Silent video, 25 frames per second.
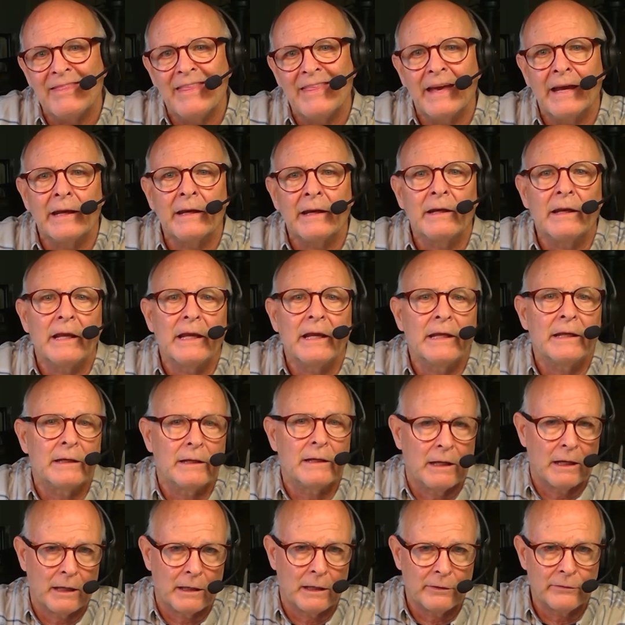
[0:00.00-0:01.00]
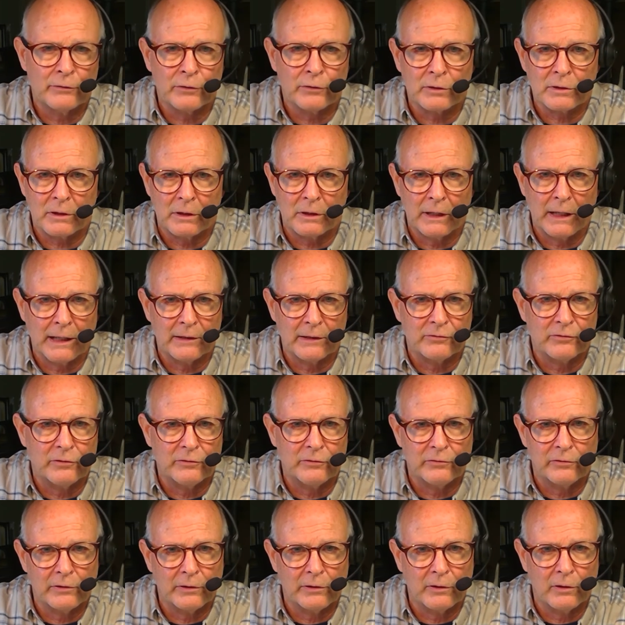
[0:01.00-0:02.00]
then in other
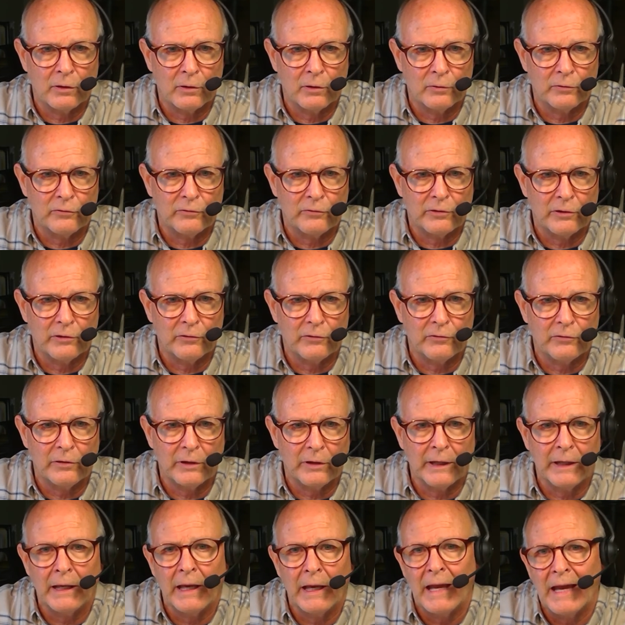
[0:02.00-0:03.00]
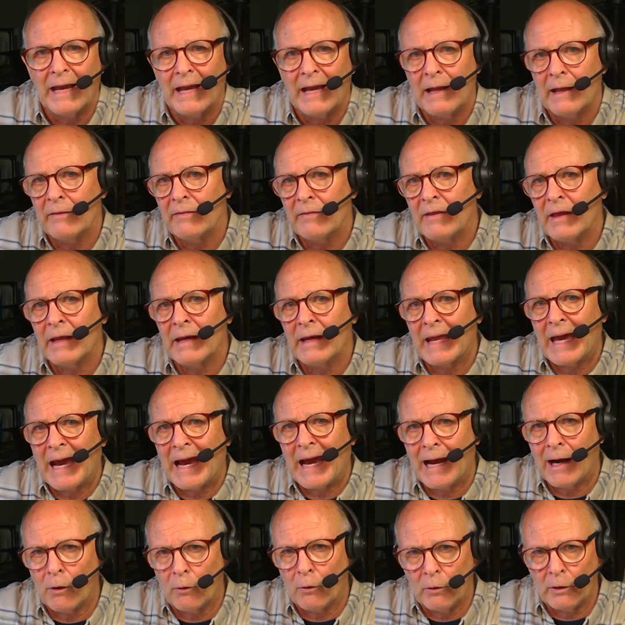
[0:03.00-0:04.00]
classes at OCC, and then
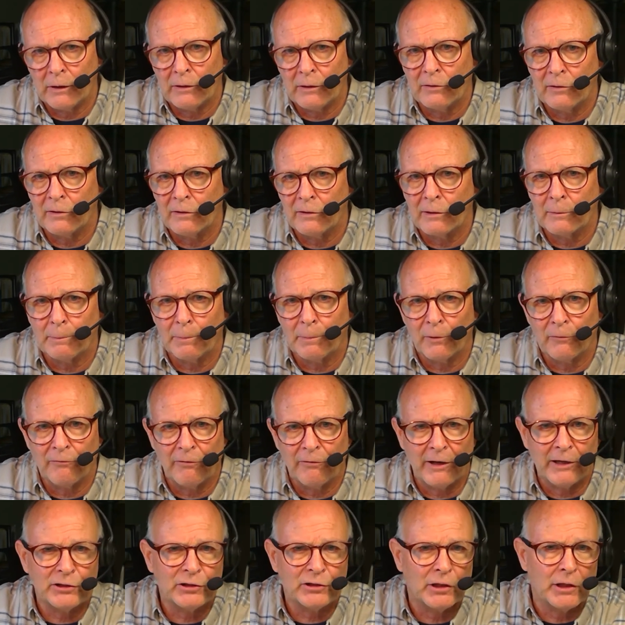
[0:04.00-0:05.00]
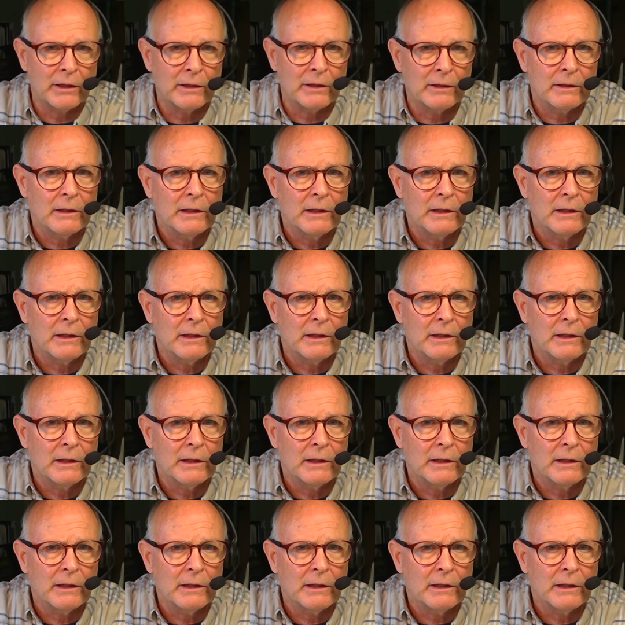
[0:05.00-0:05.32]
out into the profession.